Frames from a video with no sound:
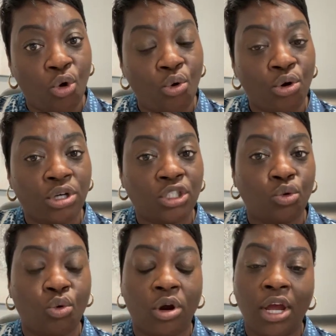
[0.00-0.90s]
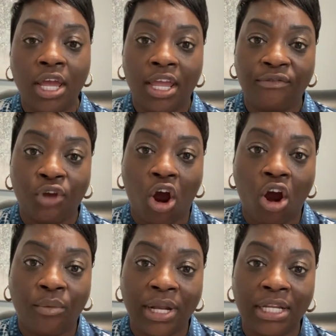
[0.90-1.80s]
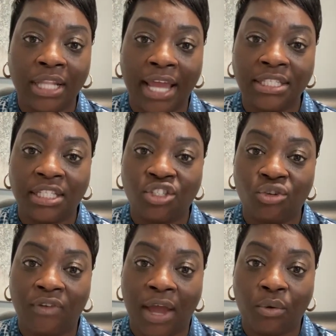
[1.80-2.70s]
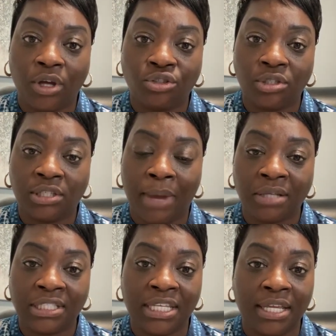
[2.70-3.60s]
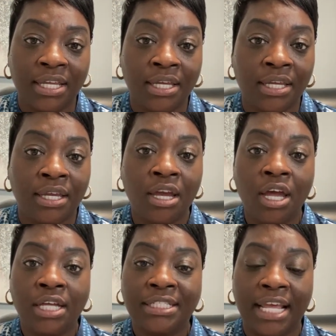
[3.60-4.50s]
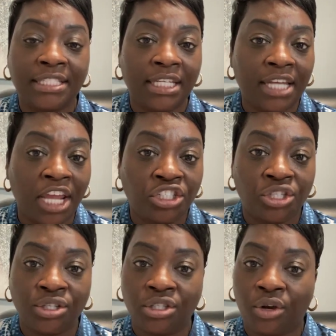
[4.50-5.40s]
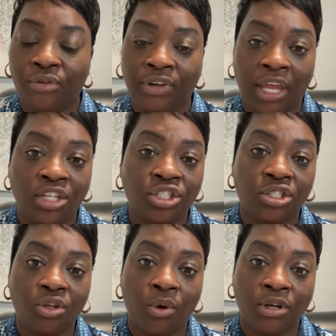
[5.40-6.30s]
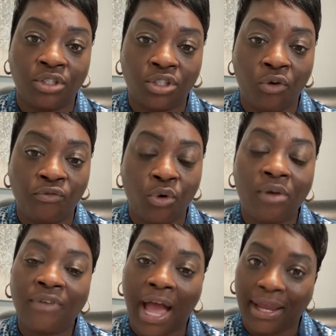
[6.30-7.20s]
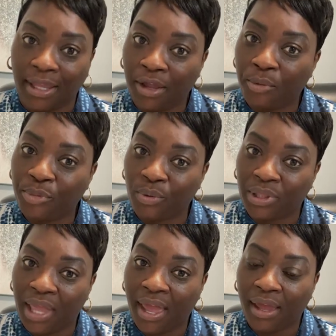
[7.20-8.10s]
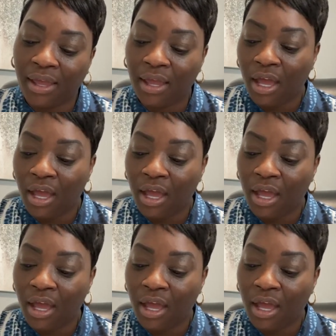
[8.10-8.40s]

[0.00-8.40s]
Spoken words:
course, or if you're already licensed, you've got questions about CE, designations, certifications, so on and so forth. I can help you with that.